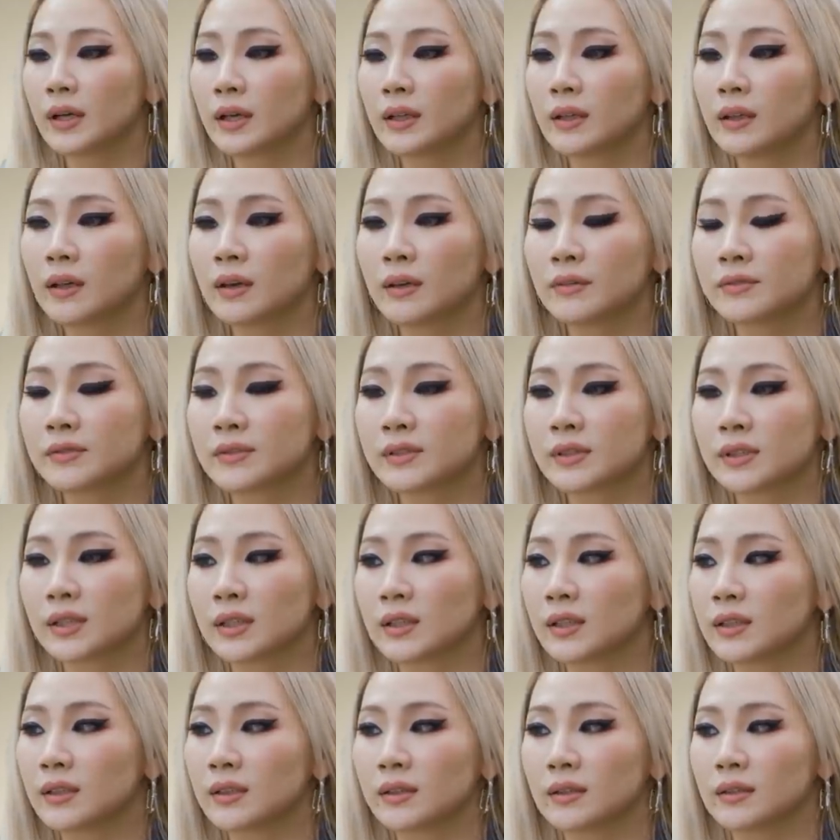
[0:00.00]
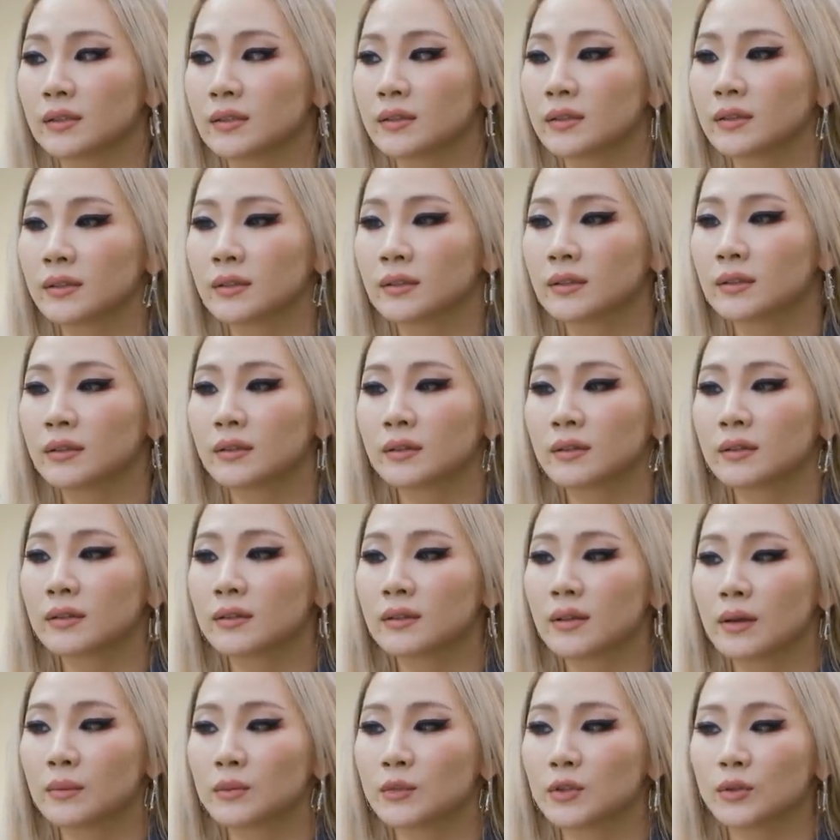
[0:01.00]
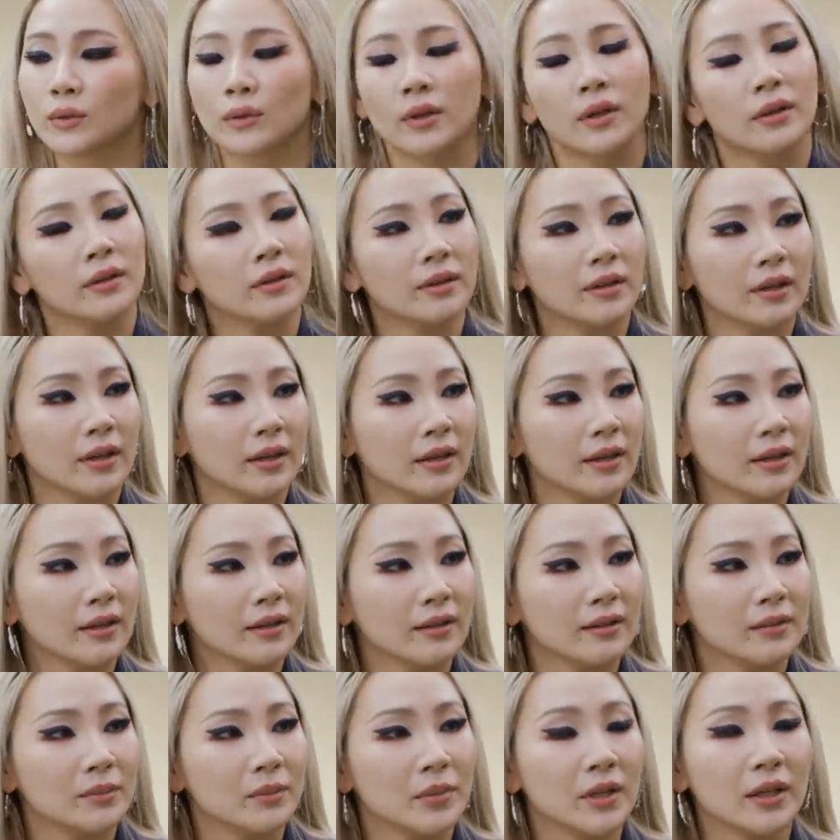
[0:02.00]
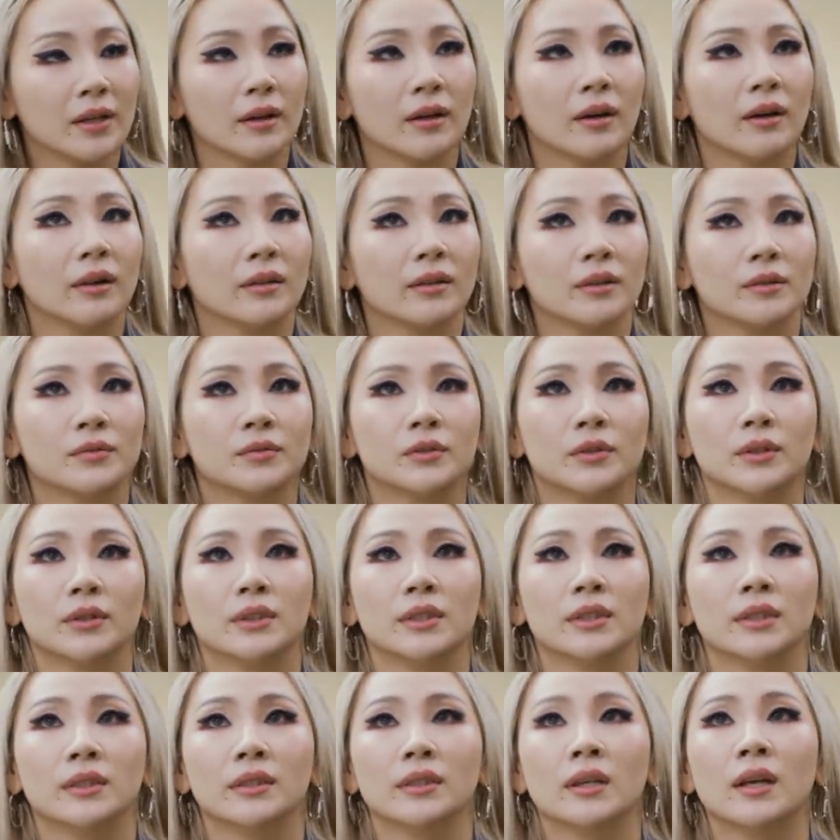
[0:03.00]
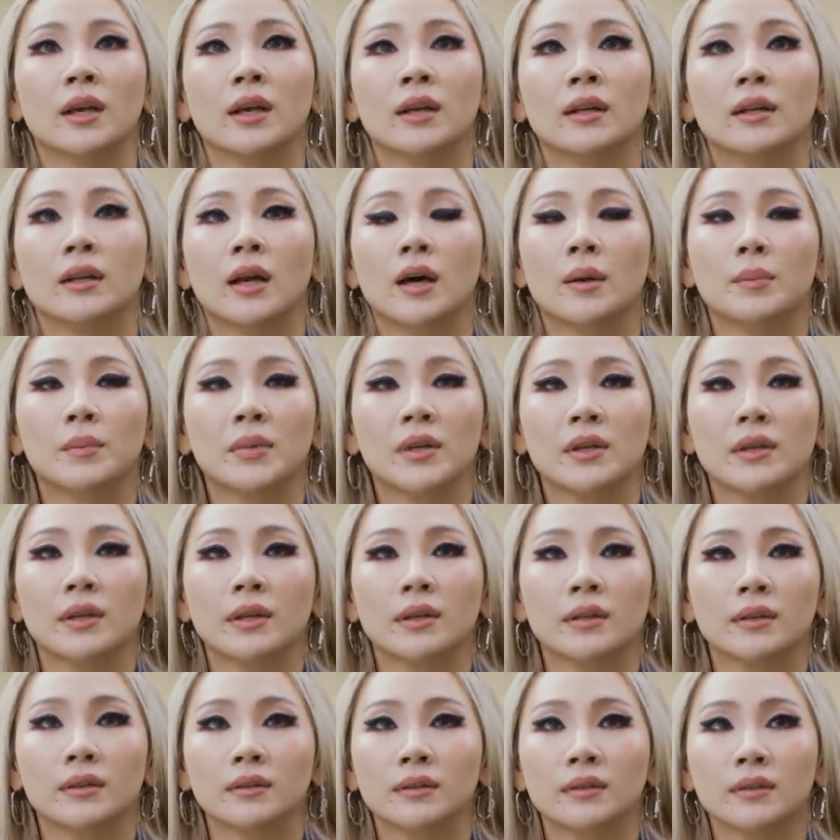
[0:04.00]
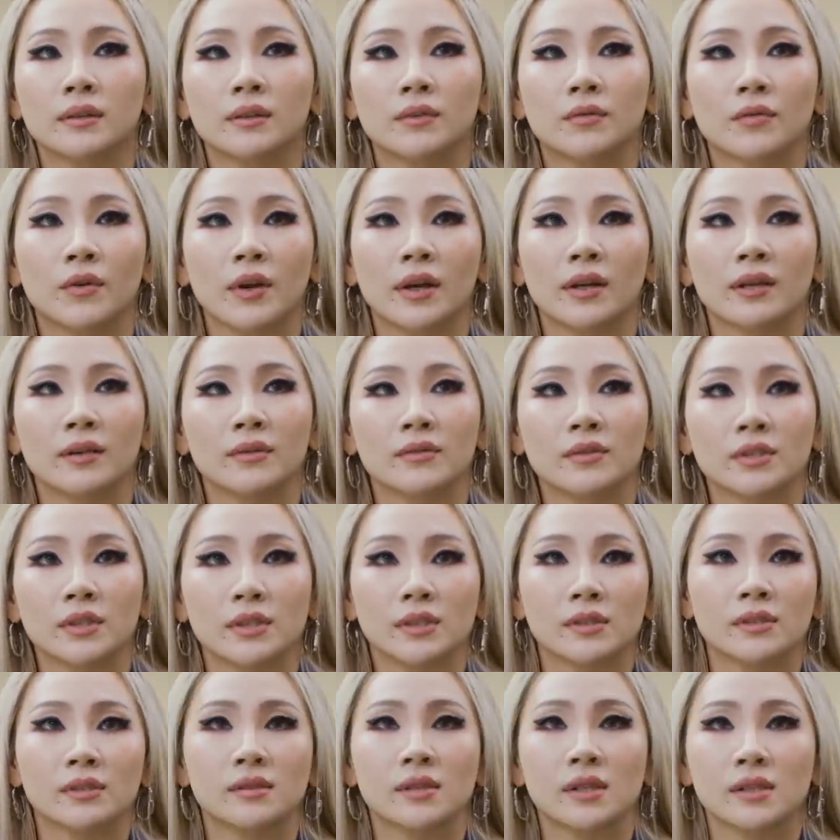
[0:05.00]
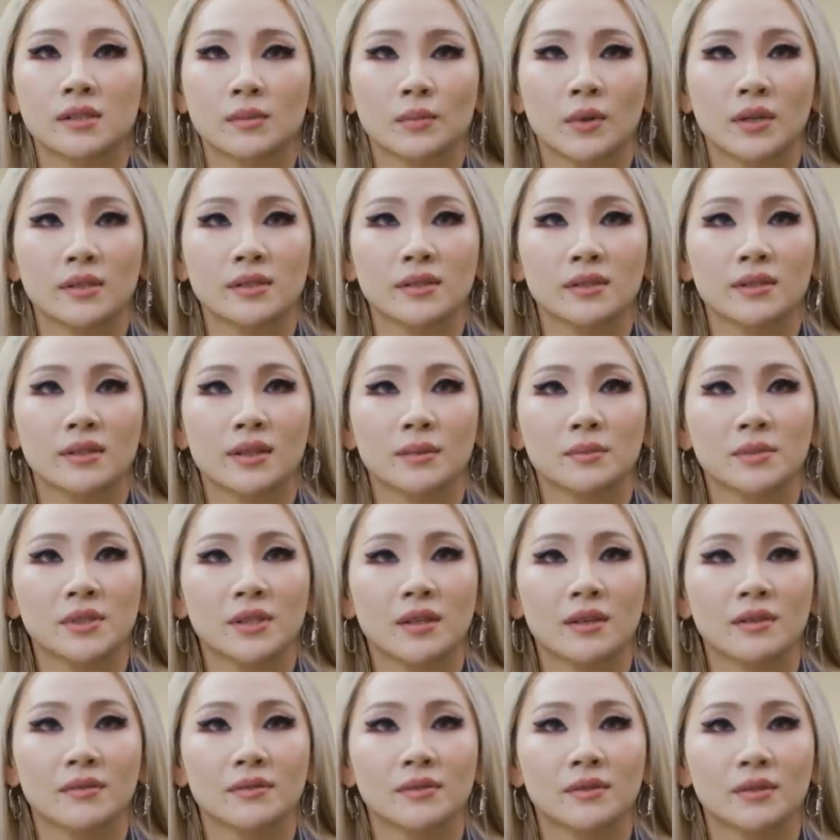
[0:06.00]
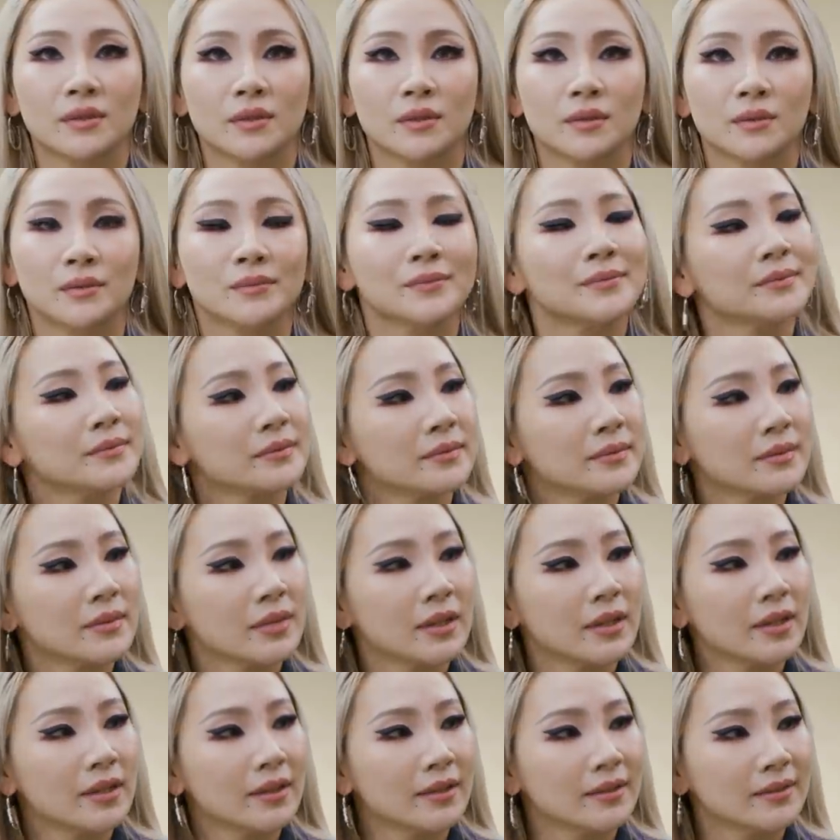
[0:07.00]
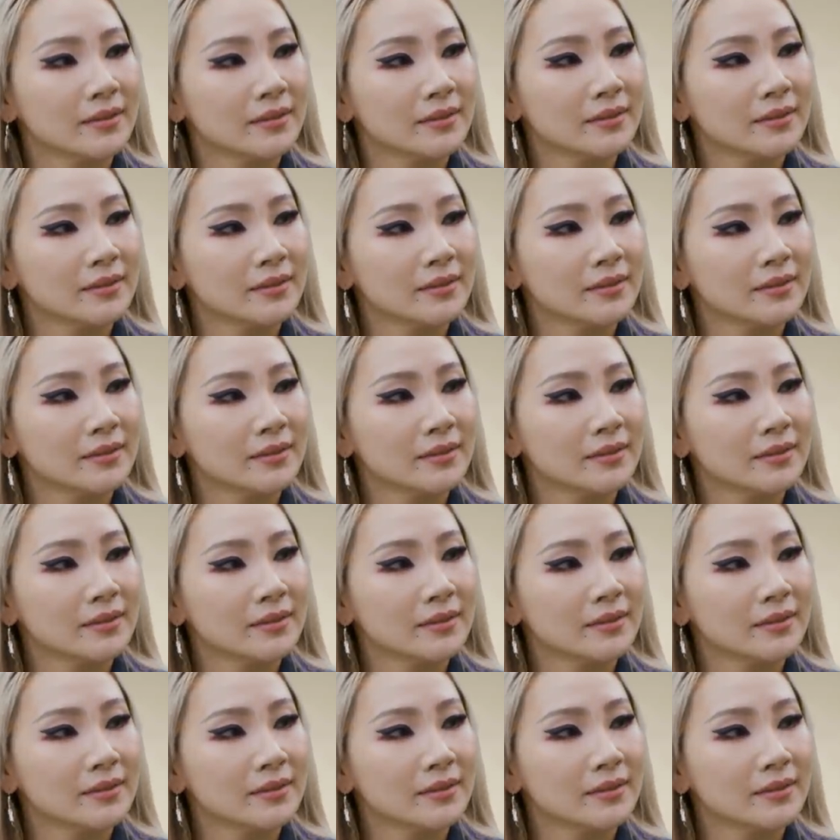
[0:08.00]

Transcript: I love seeing them do their thing and being colorful and not being afraid of just expressing themselves, so, yeah.